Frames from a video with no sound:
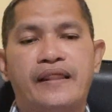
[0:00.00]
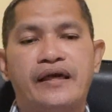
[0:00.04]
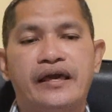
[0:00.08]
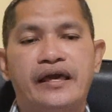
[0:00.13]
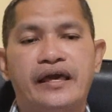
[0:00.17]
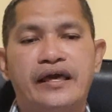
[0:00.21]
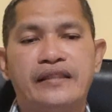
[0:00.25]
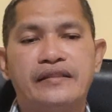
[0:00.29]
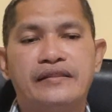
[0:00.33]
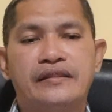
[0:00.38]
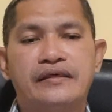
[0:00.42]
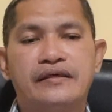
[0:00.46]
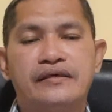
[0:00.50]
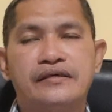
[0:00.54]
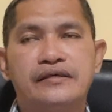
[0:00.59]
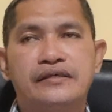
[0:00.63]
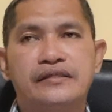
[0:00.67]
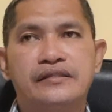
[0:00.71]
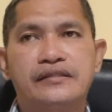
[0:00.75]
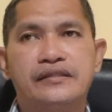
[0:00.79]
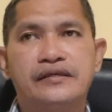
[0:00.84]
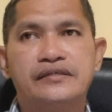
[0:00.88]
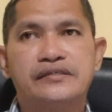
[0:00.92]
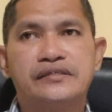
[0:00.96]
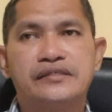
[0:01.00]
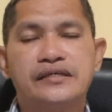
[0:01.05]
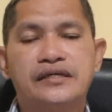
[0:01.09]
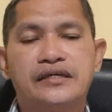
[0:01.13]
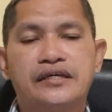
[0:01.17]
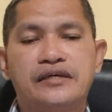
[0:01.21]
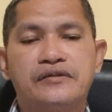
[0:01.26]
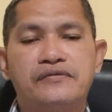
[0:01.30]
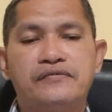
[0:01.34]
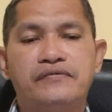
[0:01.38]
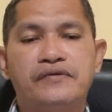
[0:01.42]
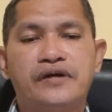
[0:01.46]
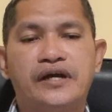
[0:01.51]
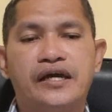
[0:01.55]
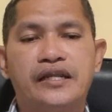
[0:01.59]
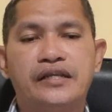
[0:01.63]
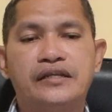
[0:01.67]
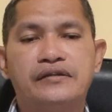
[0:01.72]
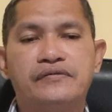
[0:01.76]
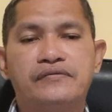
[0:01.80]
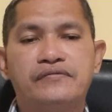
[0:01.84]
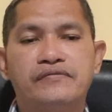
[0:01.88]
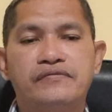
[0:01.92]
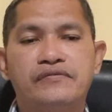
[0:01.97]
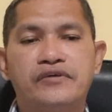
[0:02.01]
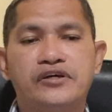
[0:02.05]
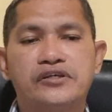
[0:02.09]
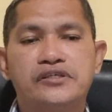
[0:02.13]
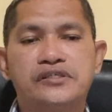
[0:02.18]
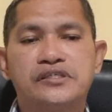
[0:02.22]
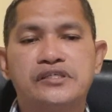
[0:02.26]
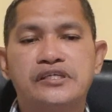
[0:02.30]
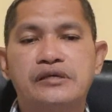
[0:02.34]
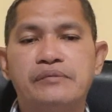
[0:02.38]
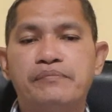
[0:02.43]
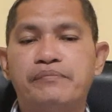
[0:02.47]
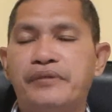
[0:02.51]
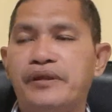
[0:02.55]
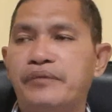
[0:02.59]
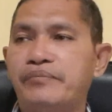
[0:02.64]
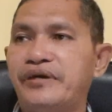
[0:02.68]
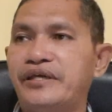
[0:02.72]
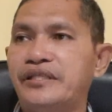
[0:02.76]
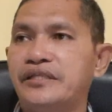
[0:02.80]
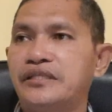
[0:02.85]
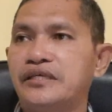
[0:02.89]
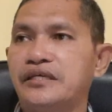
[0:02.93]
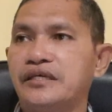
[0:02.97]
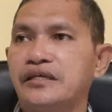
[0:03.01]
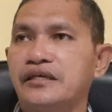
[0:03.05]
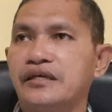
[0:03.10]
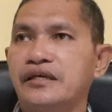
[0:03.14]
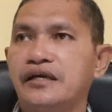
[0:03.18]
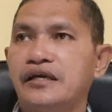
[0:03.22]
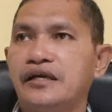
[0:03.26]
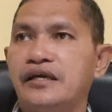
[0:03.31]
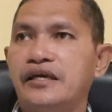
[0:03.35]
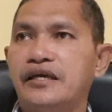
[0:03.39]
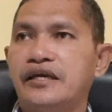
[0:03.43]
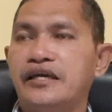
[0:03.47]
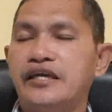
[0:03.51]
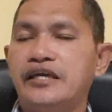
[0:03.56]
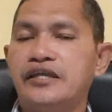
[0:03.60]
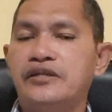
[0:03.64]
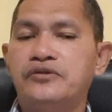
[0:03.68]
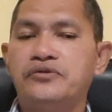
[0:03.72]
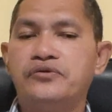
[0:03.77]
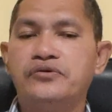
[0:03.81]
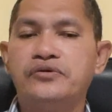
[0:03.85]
And the second one was implementing. In